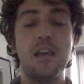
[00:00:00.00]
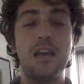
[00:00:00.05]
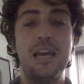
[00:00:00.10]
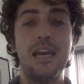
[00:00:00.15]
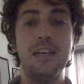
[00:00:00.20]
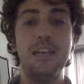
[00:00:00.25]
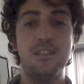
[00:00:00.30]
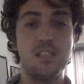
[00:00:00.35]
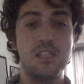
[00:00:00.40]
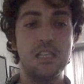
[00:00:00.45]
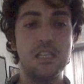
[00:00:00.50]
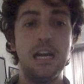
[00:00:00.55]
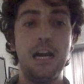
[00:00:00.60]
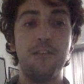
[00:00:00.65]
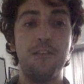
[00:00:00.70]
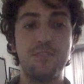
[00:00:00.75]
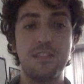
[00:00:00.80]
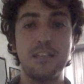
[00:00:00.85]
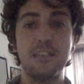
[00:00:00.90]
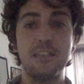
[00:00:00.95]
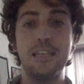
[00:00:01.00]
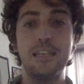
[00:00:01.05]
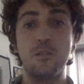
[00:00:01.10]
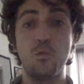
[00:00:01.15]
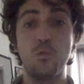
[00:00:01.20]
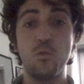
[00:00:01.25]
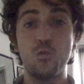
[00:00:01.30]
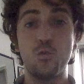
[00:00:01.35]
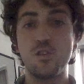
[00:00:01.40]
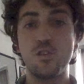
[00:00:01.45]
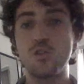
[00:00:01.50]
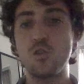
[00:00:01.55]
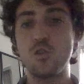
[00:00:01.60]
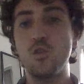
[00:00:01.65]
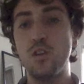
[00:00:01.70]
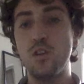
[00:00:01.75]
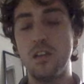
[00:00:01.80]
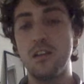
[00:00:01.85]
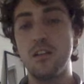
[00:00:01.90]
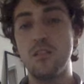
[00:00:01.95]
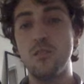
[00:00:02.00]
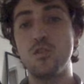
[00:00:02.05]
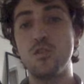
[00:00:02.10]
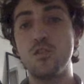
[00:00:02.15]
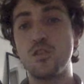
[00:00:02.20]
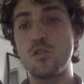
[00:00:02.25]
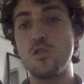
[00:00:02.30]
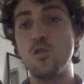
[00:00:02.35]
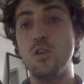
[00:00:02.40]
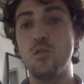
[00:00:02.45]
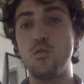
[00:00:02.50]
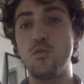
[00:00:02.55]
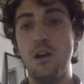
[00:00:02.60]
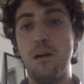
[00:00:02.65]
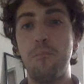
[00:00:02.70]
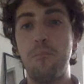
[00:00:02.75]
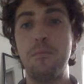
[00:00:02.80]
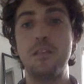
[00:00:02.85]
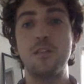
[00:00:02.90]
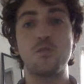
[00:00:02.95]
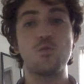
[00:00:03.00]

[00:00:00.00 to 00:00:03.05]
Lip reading: and see after that what is going to happen.